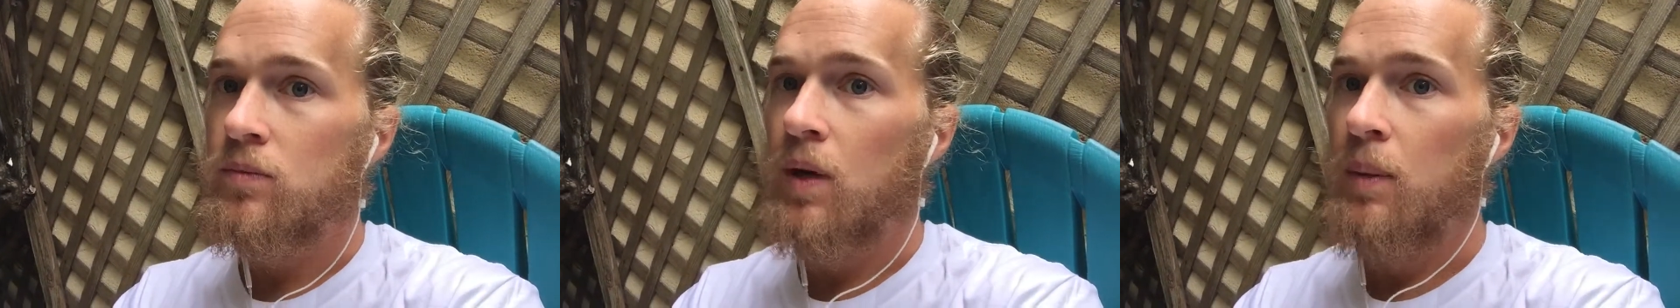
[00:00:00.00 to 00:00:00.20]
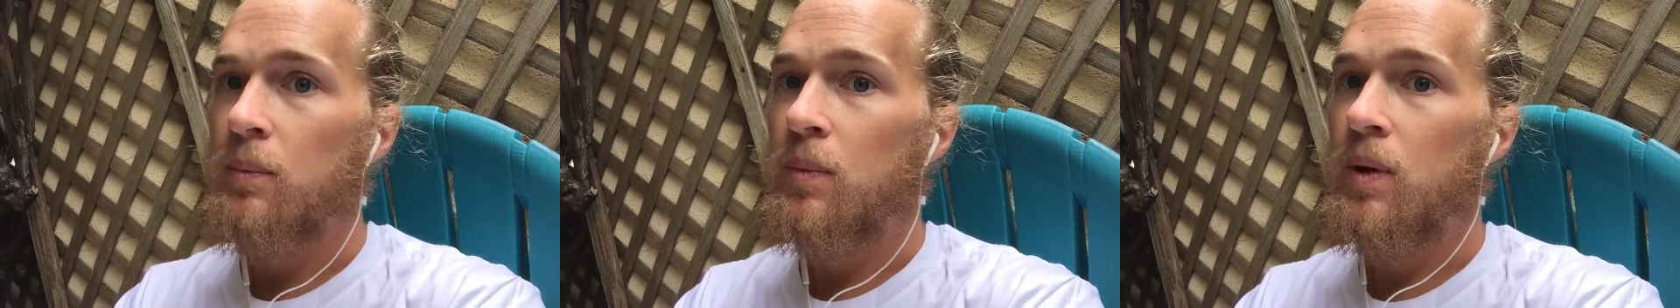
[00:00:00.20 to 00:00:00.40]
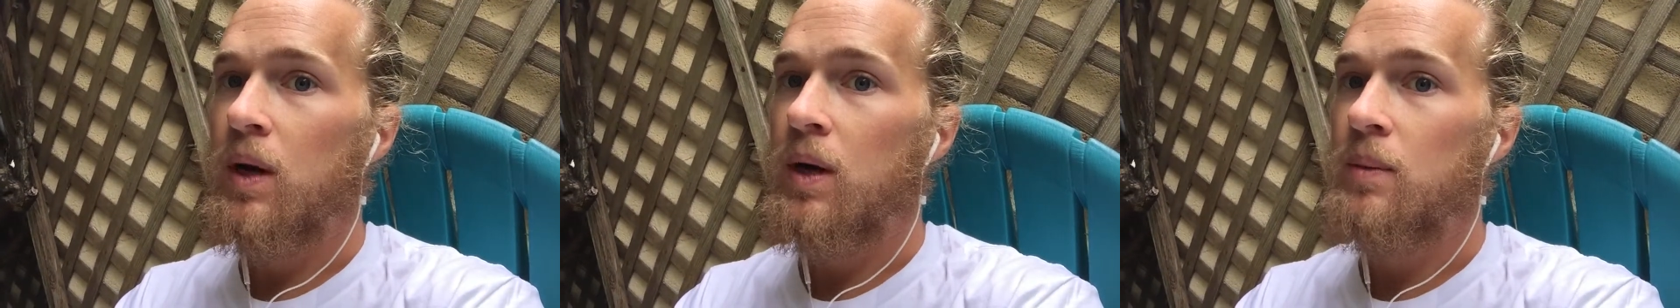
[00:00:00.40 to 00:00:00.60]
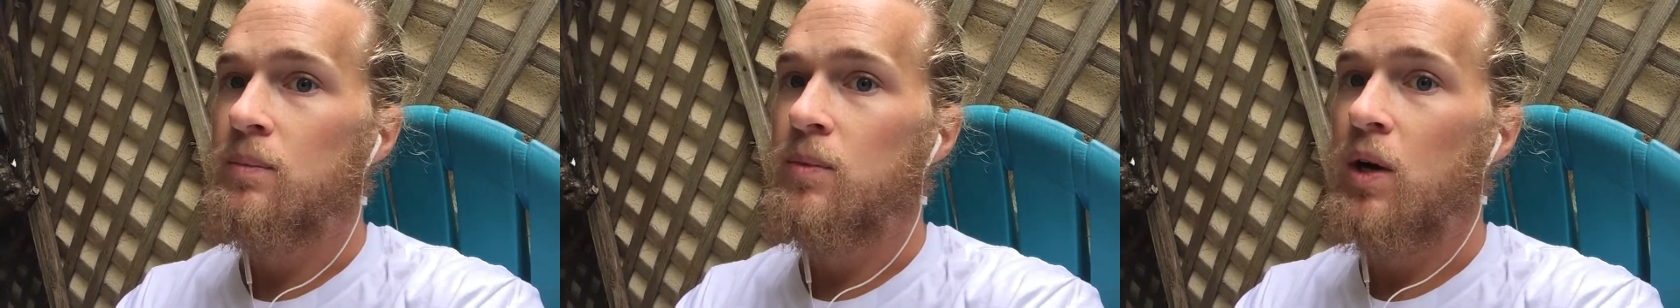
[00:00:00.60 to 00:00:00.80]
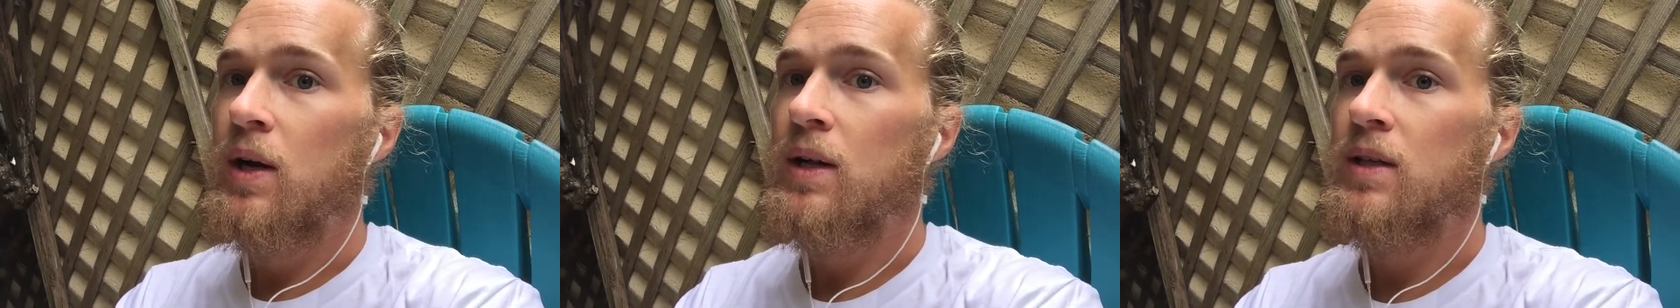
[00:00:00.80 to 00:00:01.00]
I'm
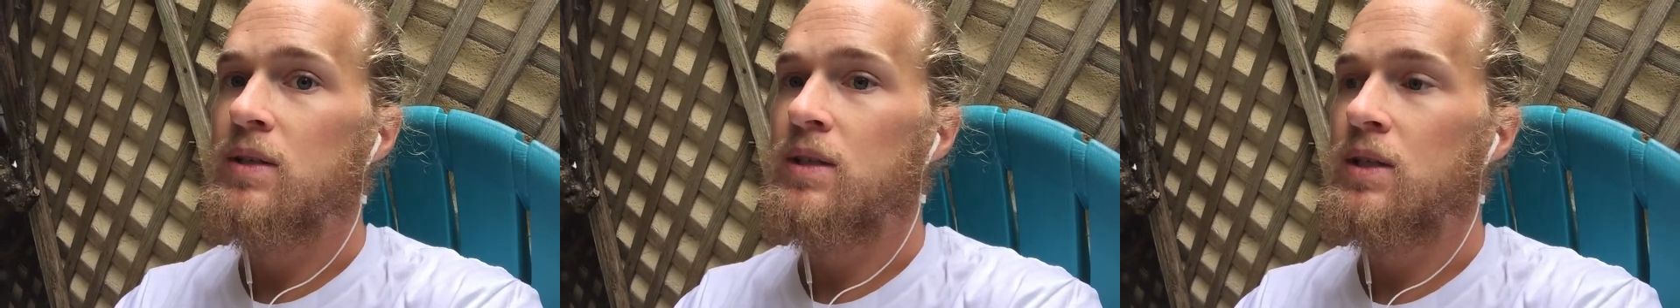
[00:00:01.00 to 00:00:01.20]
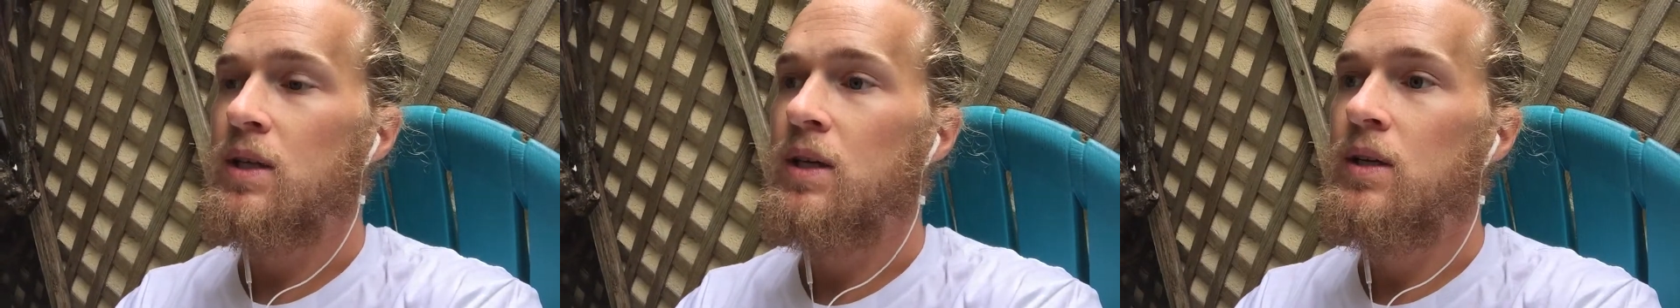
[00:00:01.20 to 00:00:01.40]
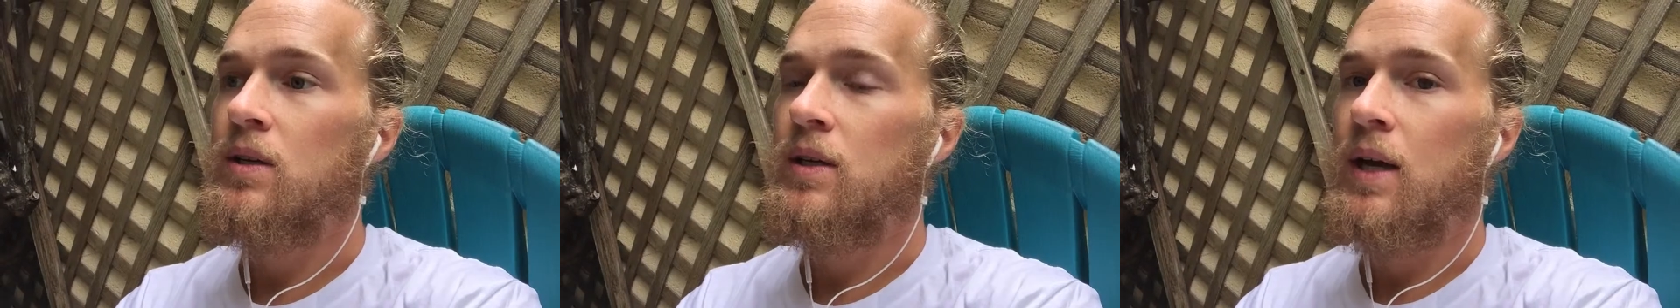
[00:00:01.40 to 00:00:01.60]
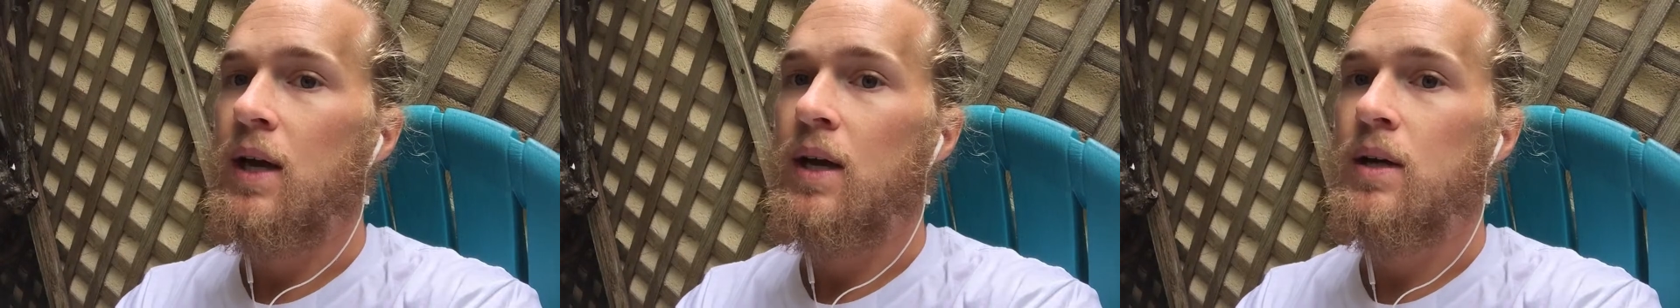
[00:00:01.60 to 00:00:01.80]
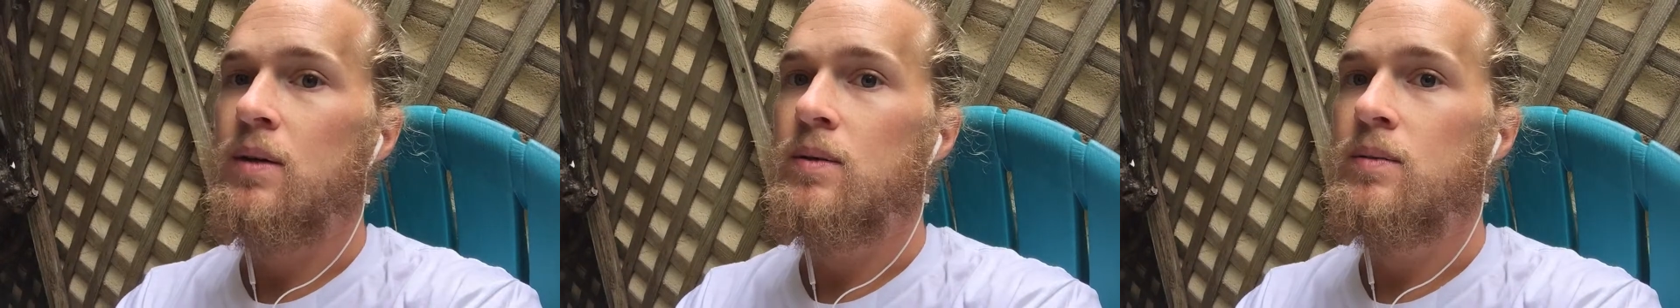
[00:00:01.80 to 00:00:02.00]
ready to eat,
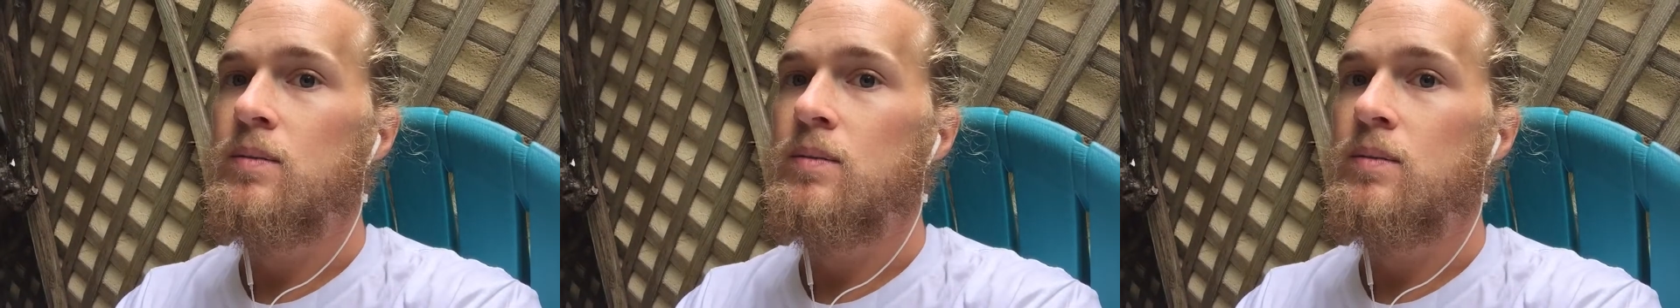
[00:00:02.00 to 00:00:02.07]
yeah.